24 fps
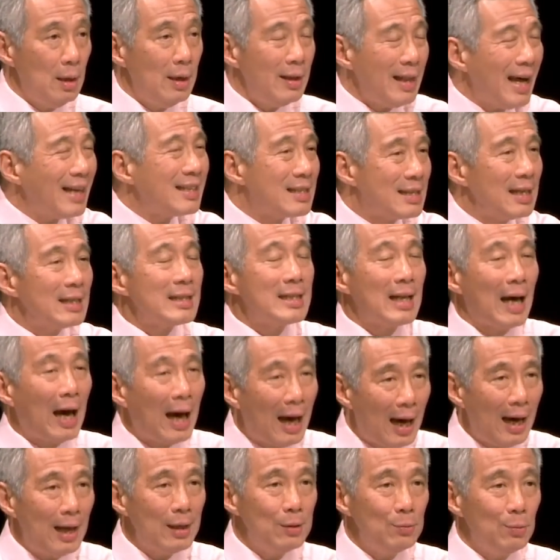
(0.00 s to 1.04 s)
That's just the
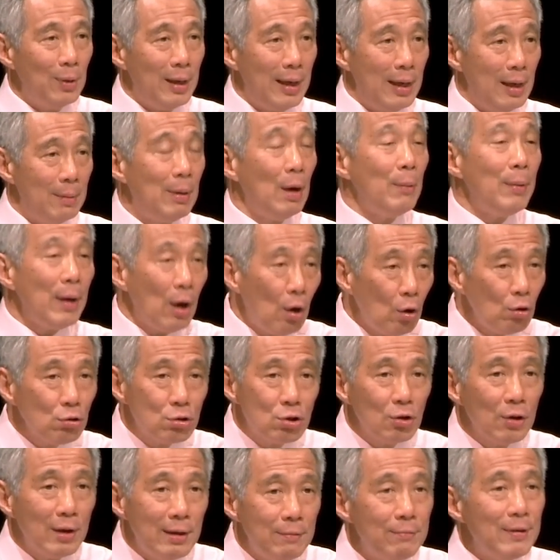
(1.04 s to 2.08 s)
hardware, but we are
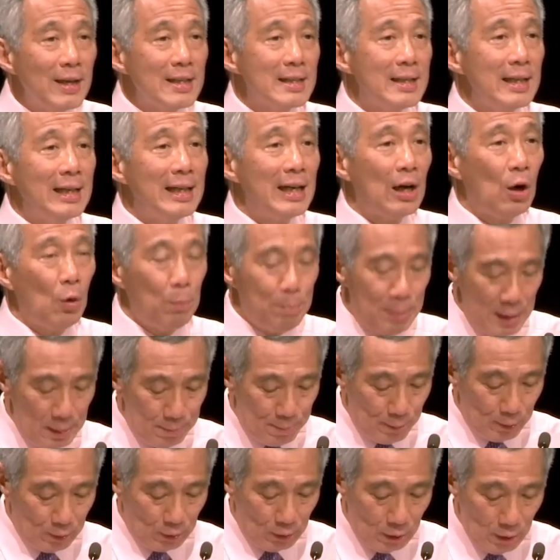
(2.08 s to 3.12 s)
also investing in our
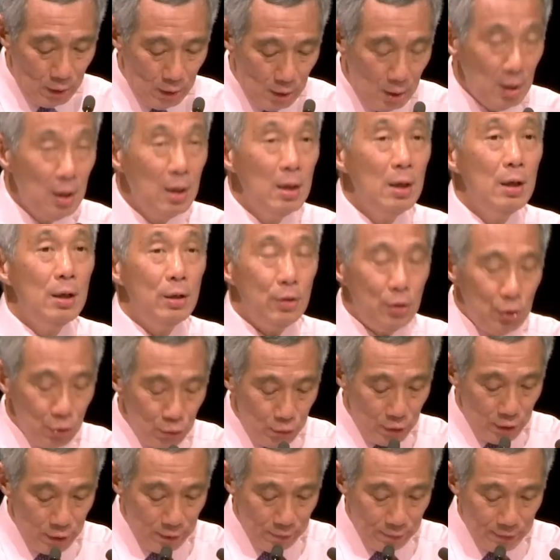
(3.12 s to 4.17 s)
people,
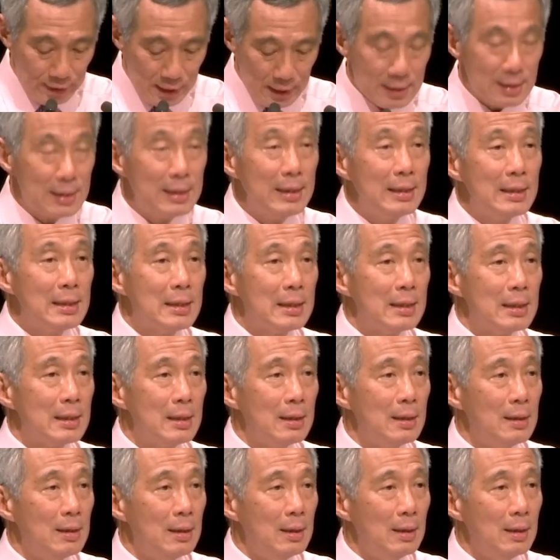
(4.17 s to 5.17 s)
new universities,